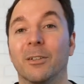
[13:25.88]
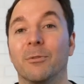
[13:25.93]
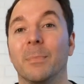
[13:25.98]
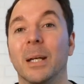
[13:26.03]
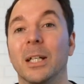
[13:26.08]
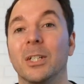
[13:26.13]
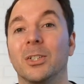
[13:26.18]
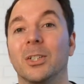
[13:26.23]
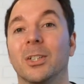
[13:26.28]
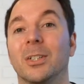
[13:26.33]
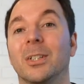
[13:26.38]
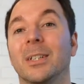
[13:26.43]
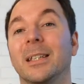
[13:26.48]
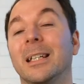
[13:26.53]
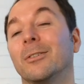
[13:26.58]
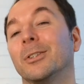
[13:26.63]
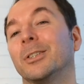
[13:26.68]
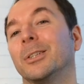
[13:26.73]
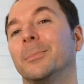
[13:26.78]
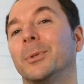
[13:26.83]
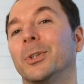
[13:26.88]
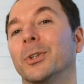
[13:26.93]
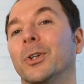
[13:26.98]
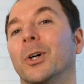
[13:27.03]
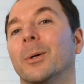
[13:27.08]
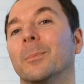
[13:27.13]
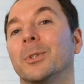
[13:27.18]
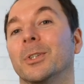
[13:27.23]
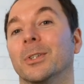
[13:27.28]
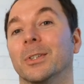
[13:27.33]
I've mentioned, there are some good
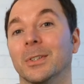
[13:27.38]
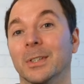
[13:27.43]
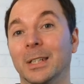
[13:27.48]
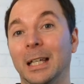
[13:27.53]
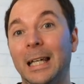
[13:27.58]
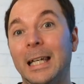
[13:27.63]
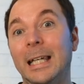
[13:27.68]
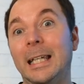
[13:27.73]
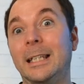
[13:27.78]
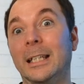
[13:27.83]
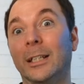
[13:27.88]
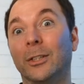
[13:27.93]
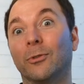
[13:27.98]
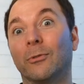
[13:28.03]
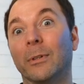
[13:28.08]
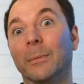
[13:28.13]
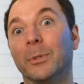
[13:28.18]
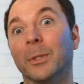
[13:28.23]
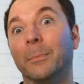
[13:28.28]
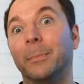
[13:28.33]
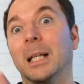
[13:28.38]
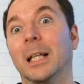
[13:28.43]
options in the description